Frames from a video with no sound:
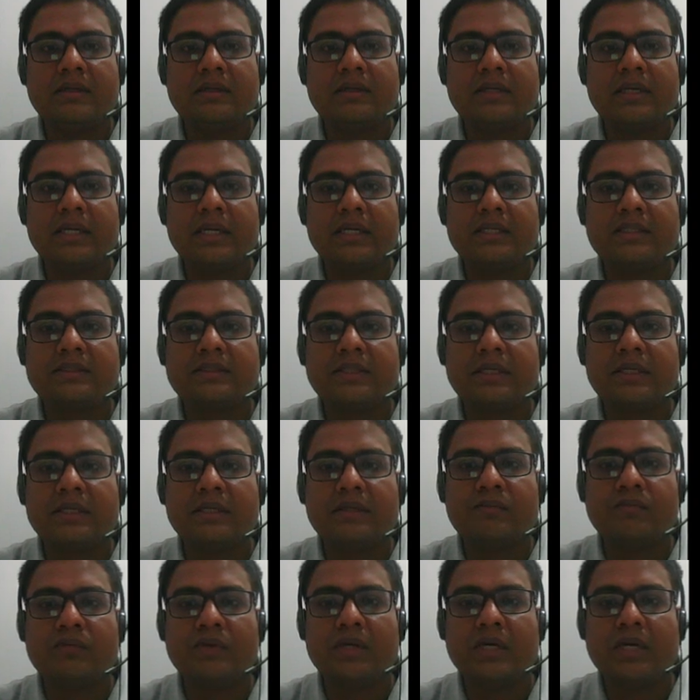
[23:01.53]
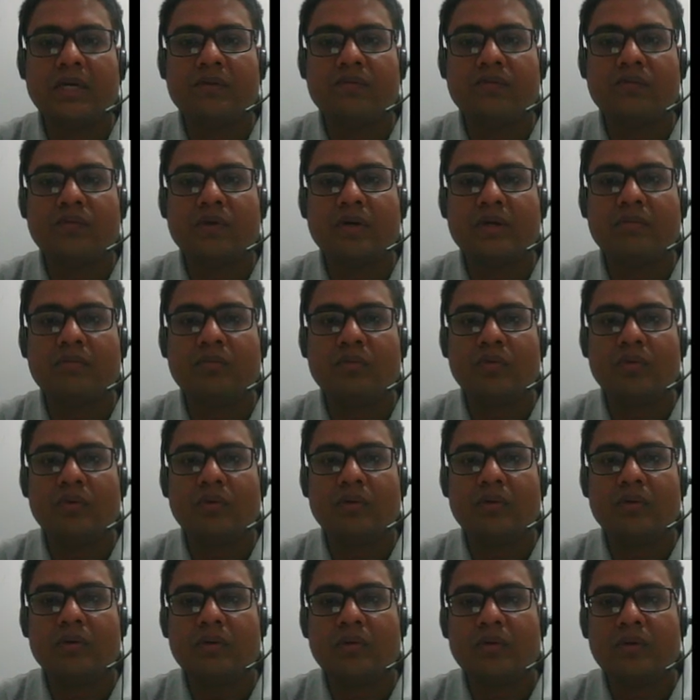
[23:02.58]
gas, and we have 1 mole
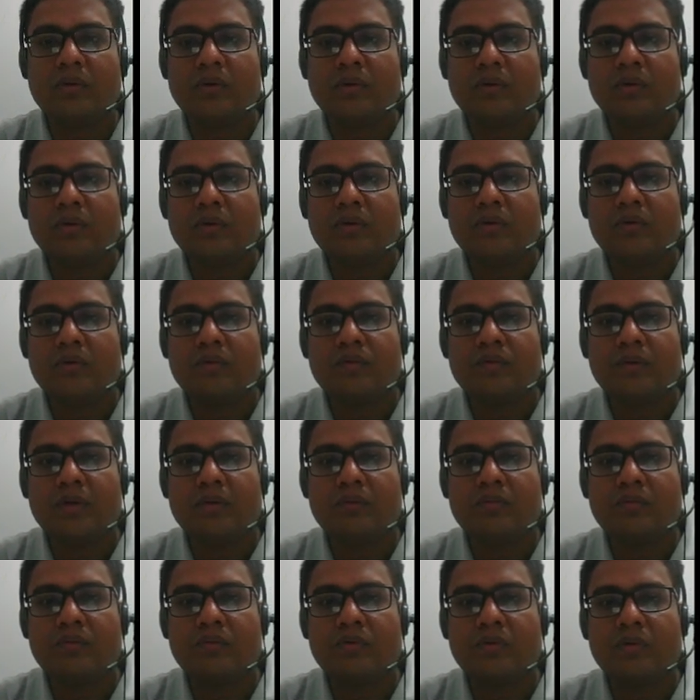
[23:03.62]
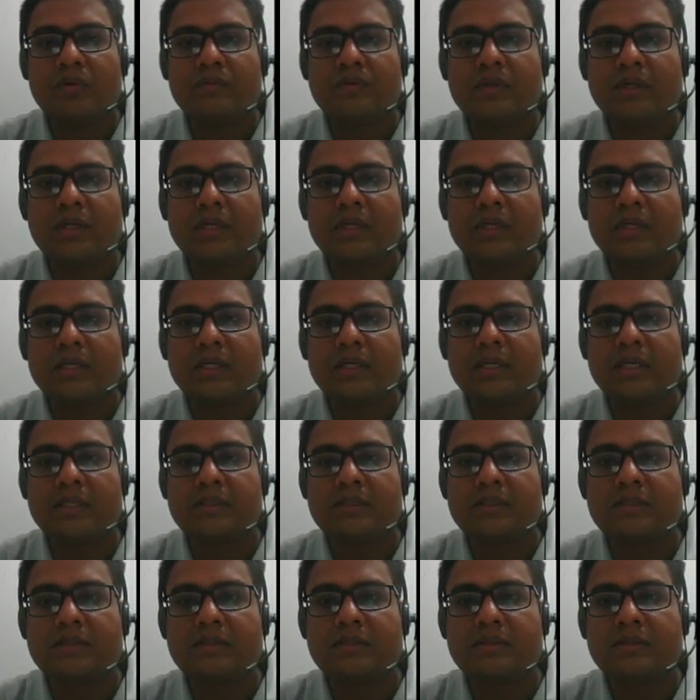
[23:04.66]
of the ideal
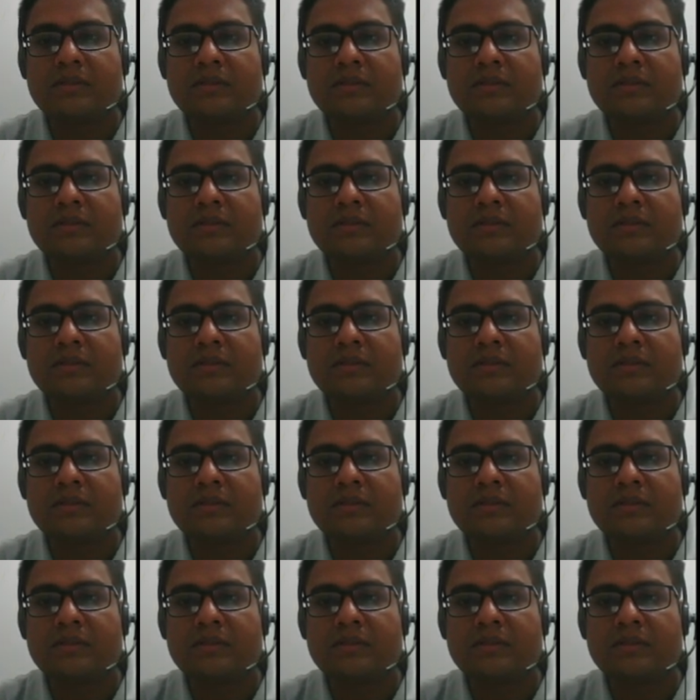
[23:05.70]
gas,